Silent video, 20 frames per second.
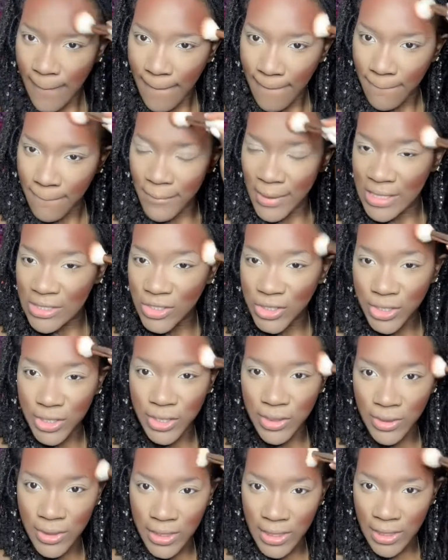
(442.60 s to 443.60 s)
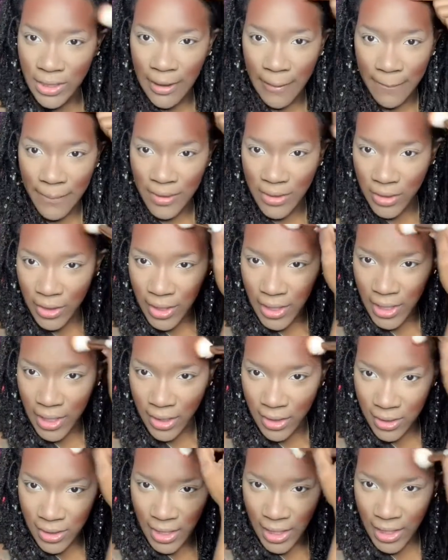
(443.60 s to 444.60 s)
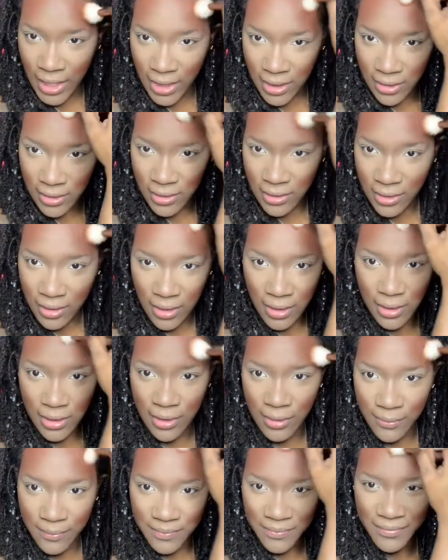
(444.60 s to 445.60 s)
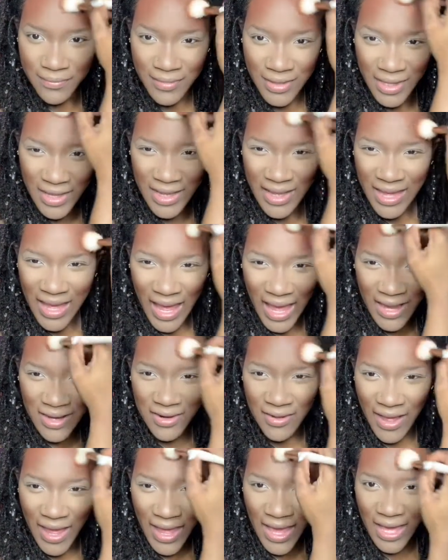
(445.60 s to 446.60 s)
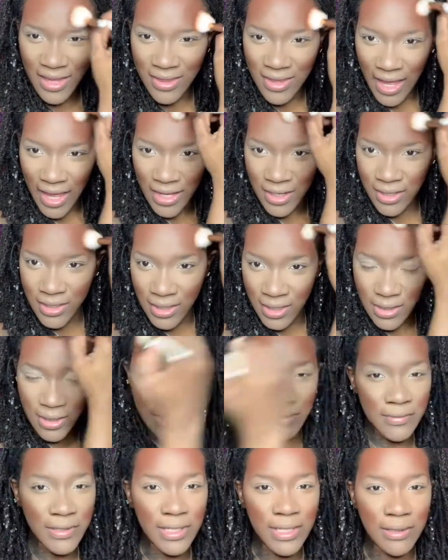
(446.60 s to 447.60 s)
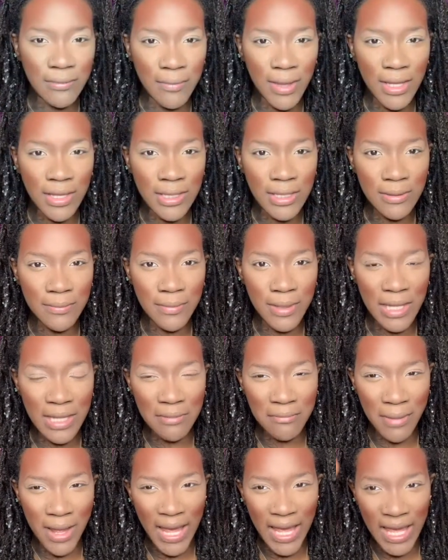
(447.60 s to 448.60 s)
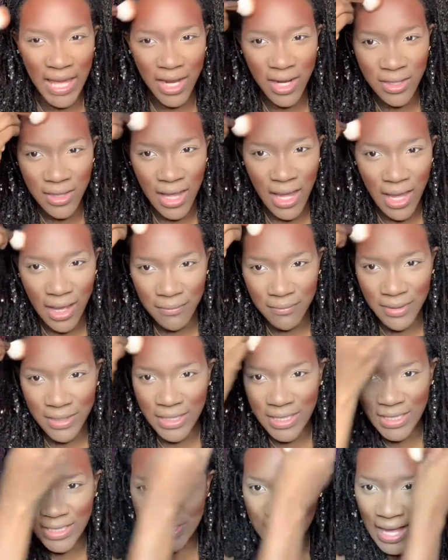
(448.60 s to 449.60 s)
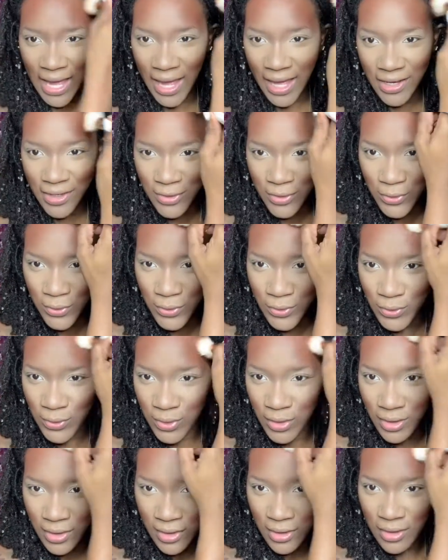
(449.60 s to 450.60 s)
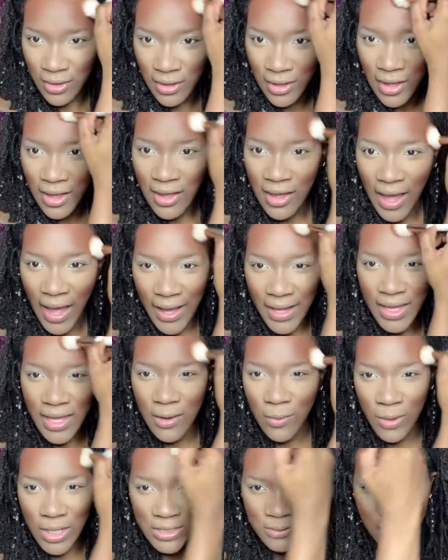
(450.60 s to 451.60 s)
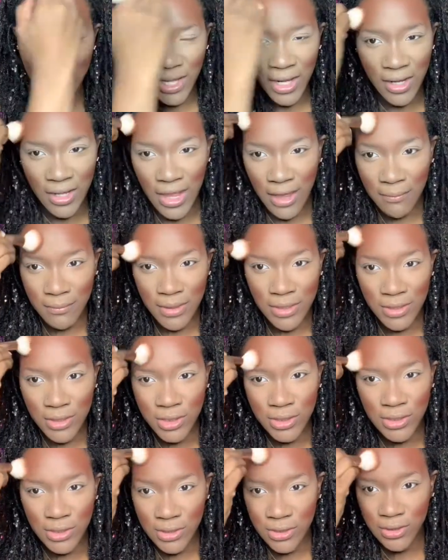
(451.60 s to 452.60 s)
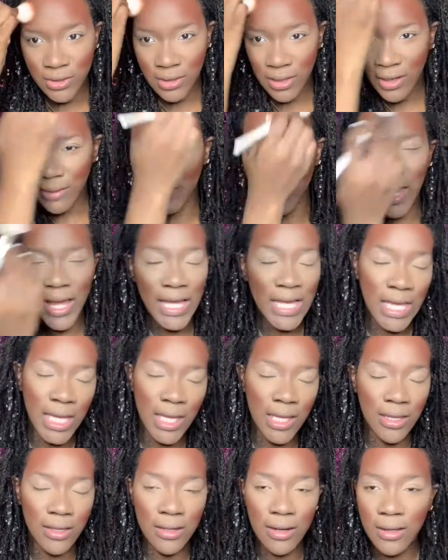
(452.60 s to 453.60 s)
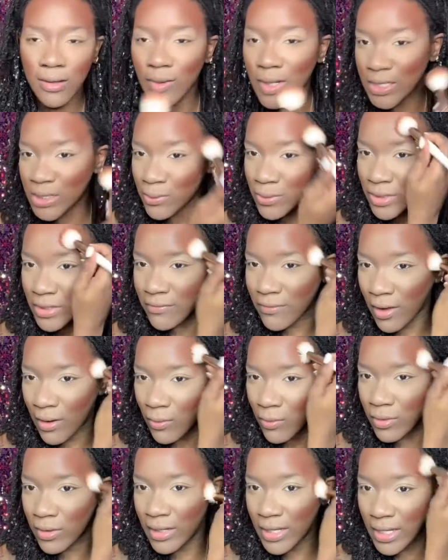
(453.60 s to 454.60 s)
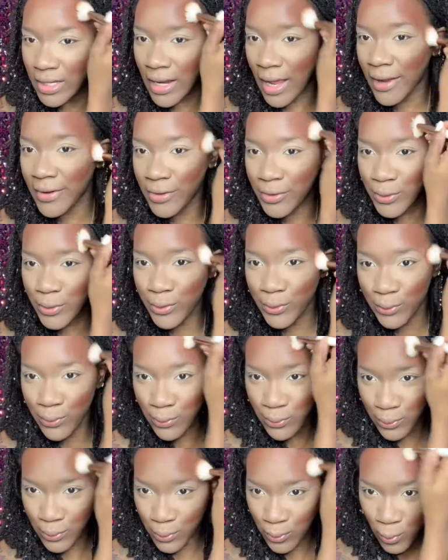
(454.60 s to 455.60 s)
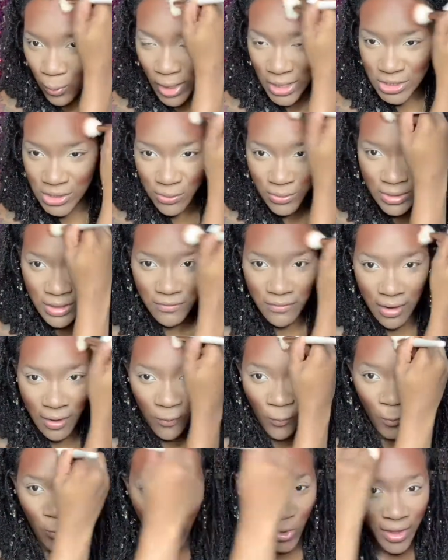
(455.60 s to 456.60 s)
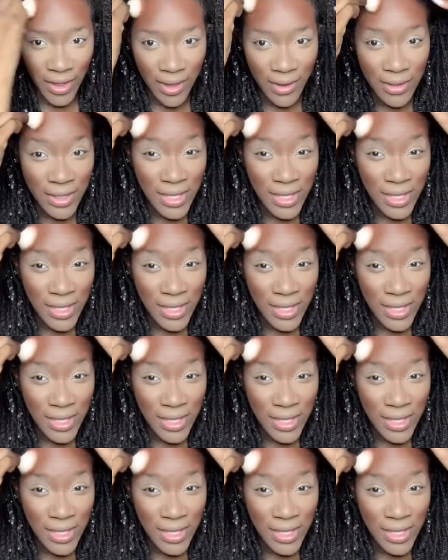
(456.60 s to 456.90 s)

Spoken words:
Make sure you get up in your hairline. I know I hate the idea of getting makeup in my hairline because I can't wash my hair that much. I mean, I can wash it whenever I want, and I do wash it whenever I want,